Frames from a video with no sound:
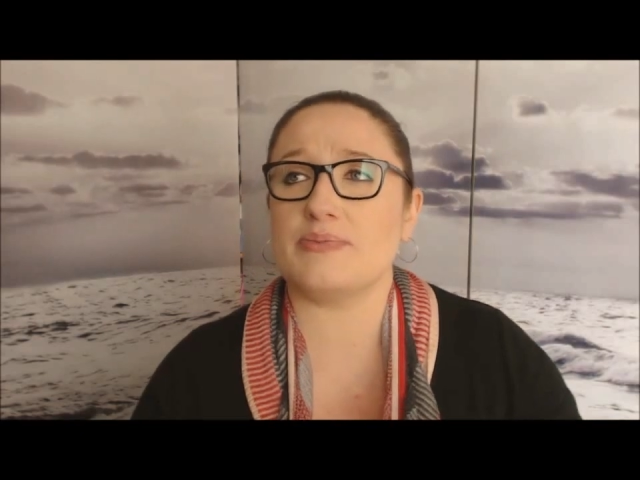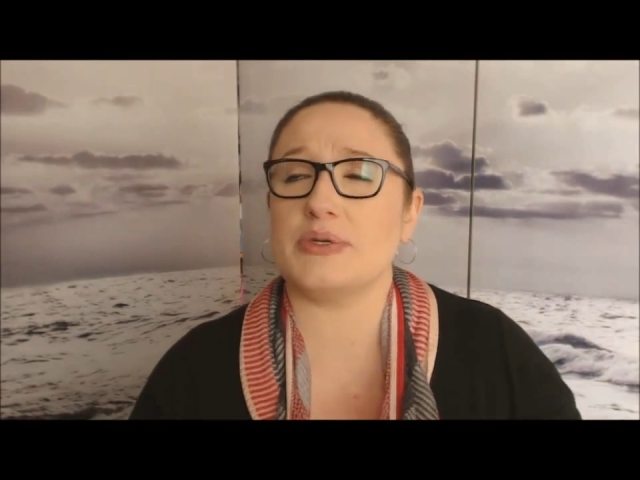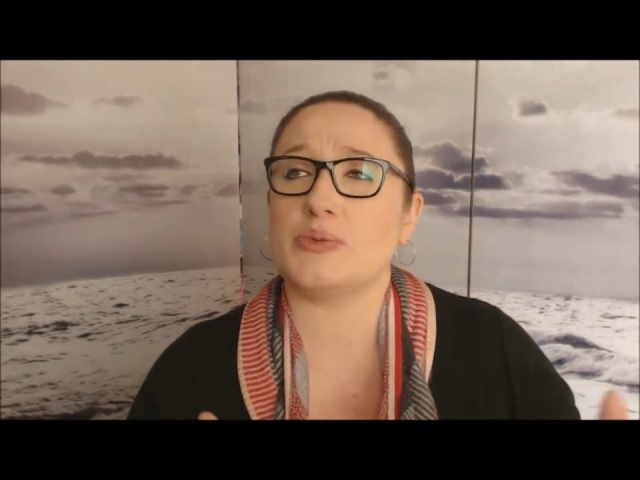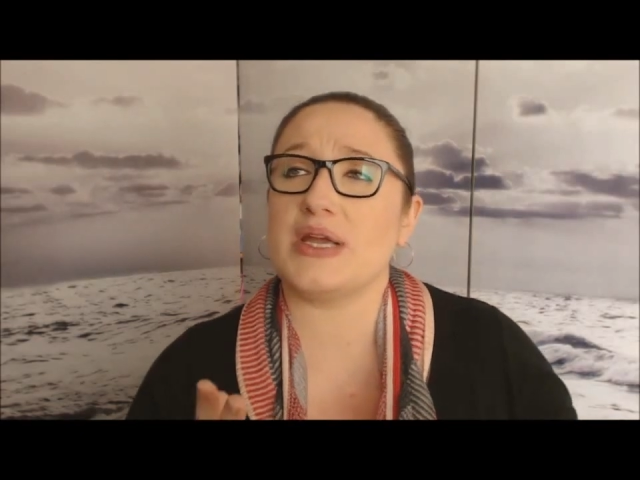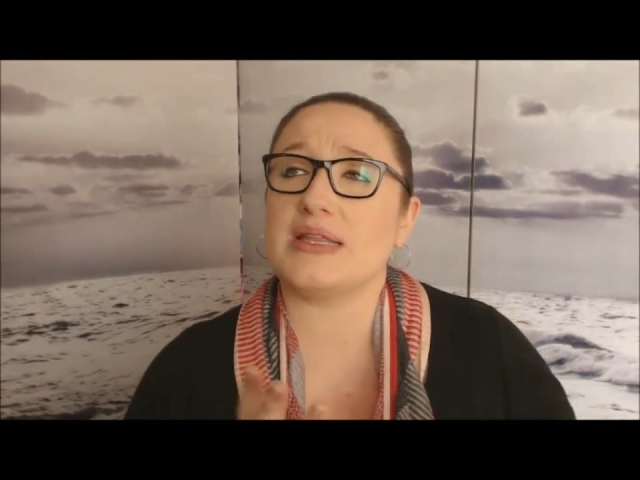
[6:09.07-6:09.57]

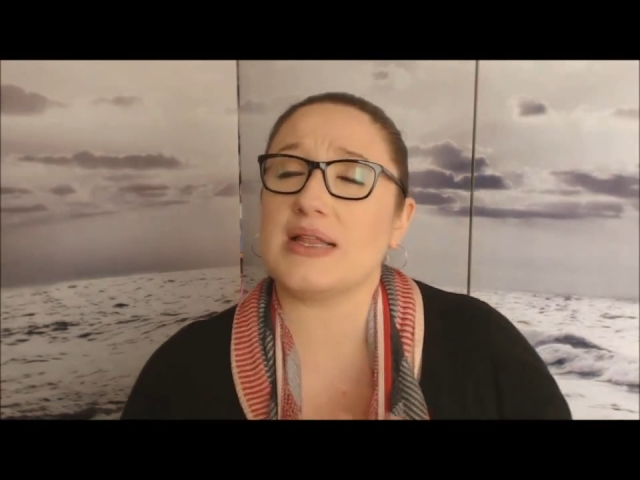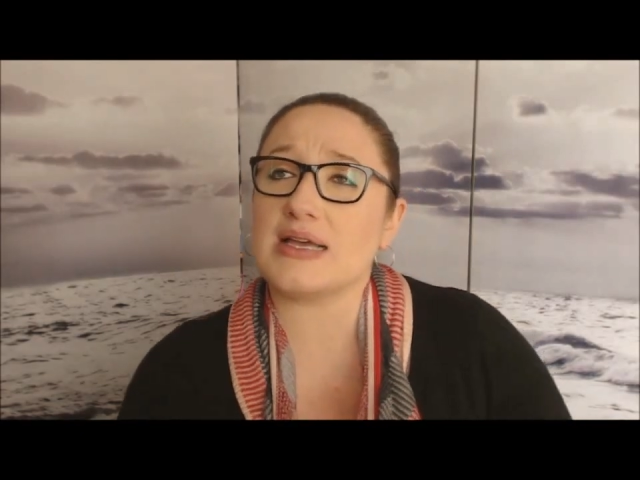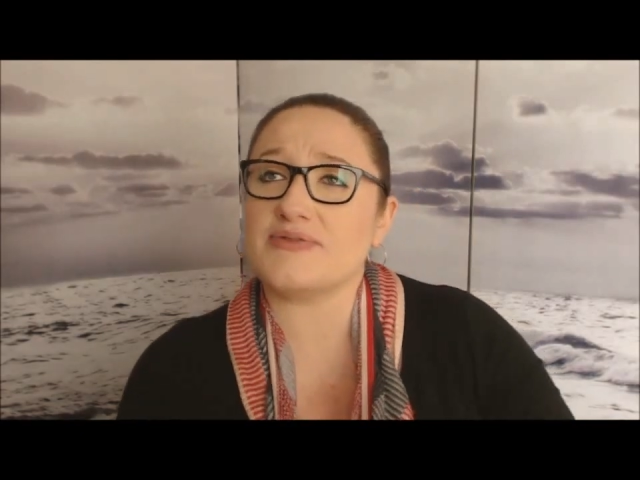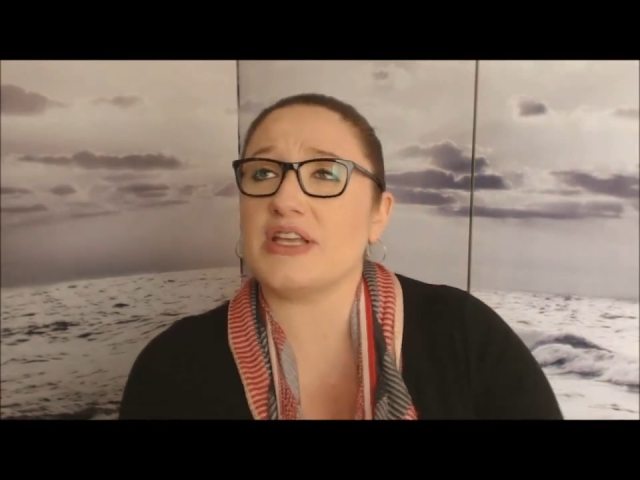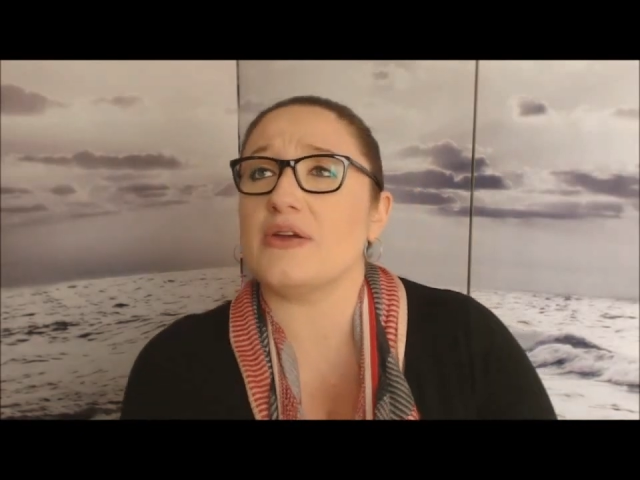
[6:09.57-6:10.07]
between the
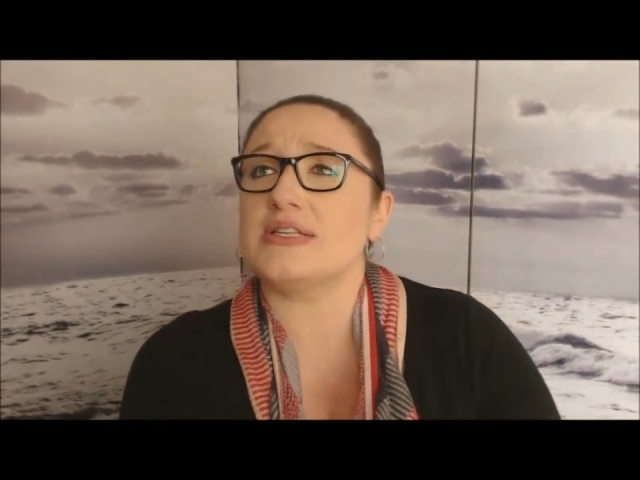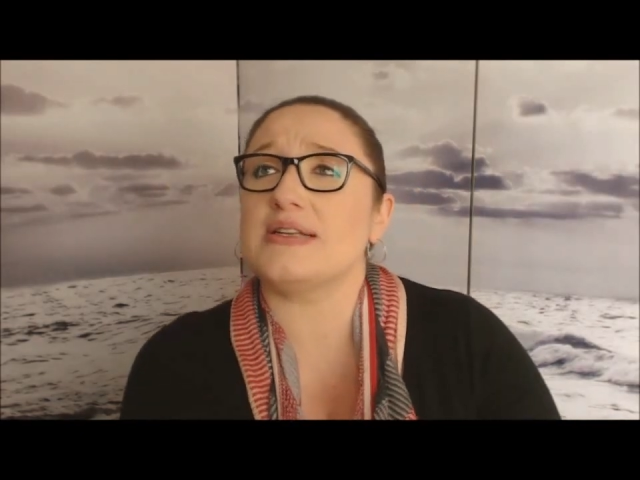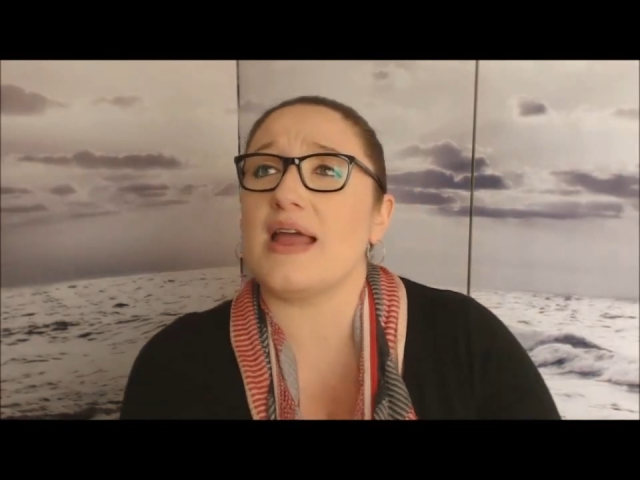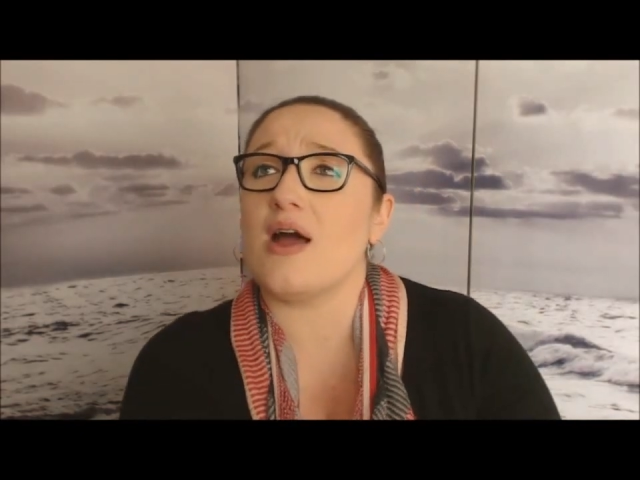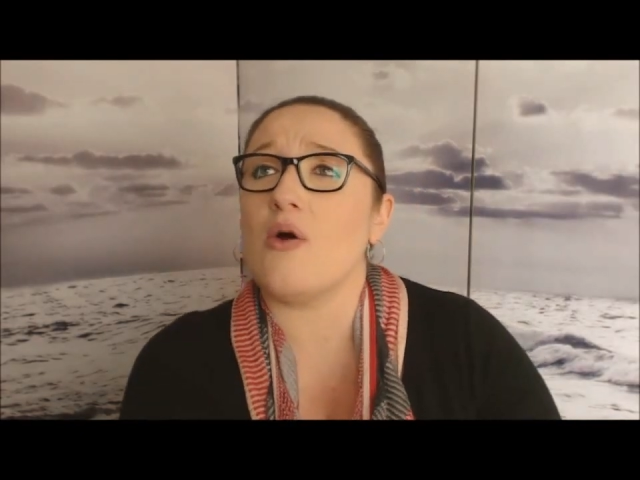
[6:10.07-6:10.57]
last video to
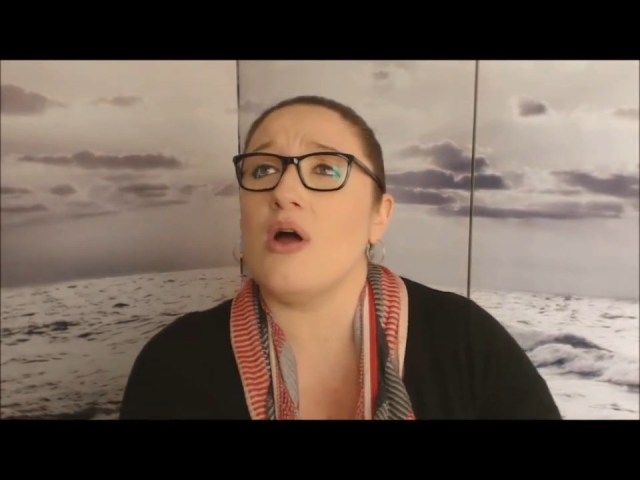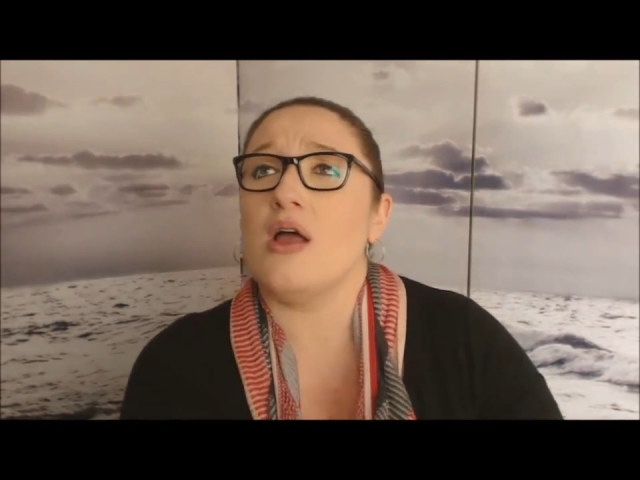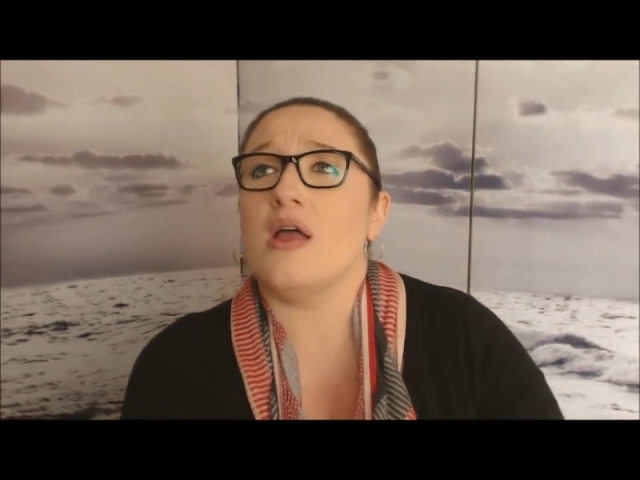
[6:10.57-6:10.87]
now: